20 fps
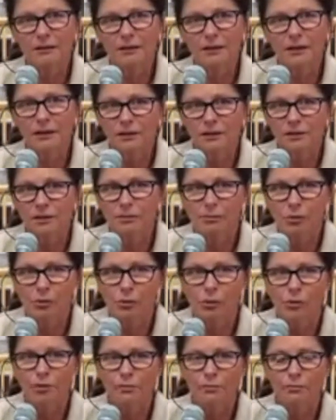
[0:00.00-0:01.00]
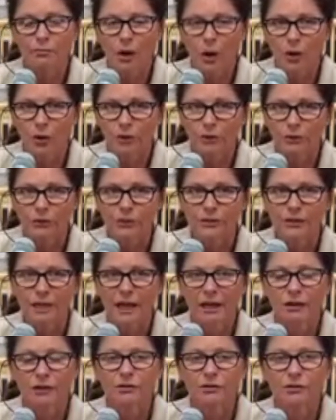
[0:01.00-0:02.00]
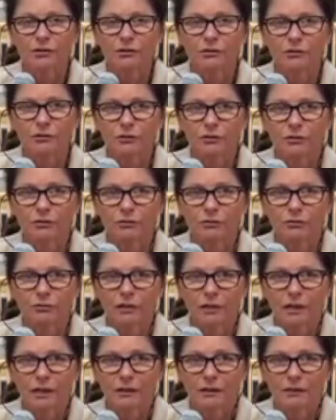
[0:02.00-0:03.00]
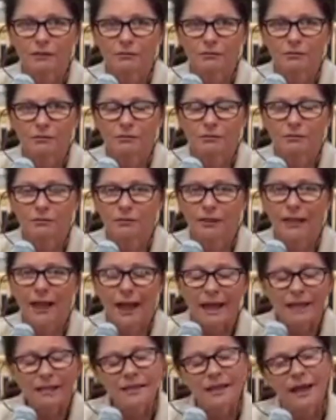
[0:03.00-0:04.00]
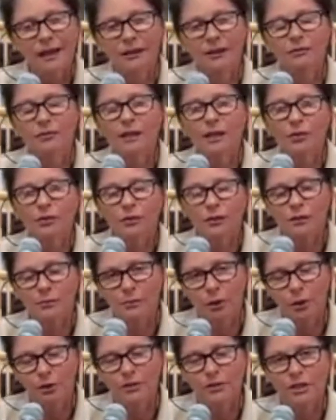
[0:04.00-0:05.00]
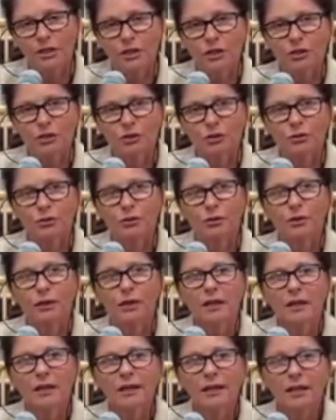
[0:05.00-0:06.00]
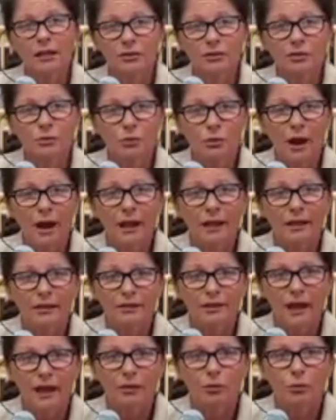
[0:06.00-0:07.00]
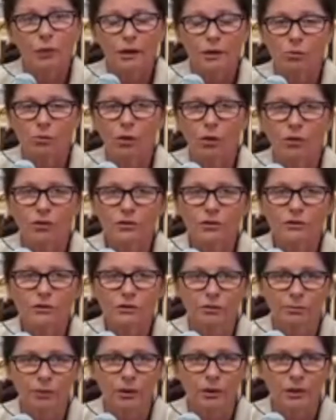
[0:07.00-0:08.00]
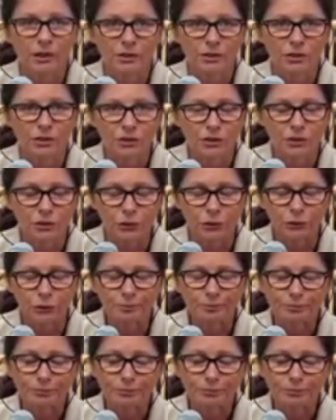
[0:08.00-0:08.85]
can support bones and the laying down of healthy bone tissue in the way that we want the body to do.